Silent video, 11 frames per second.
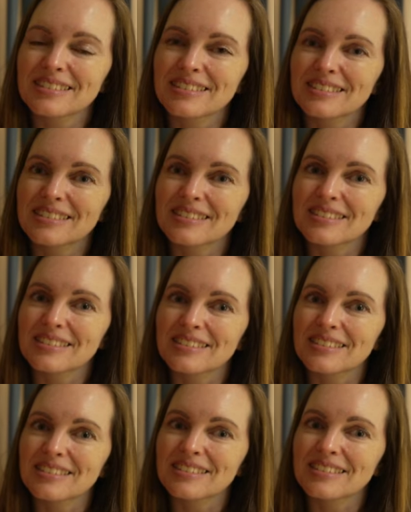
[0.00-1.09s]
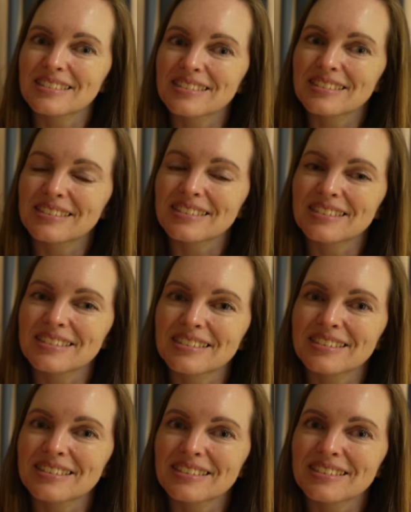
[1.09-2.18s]

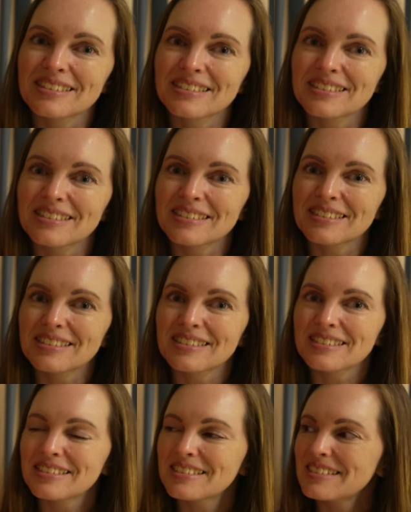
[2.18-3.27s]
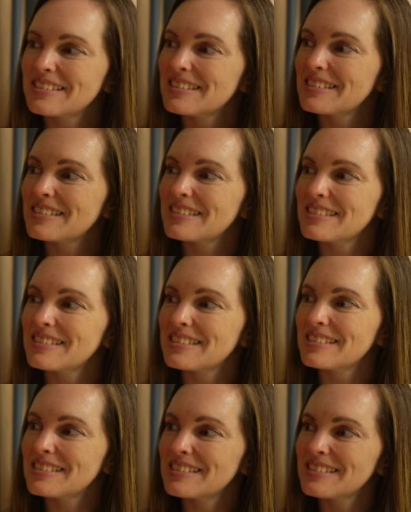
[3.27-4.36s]

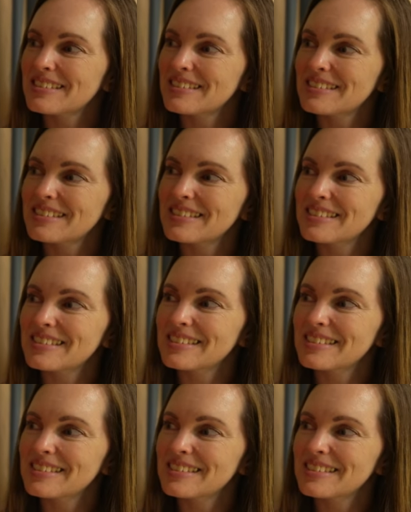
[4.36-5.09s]
The person shown says nothing.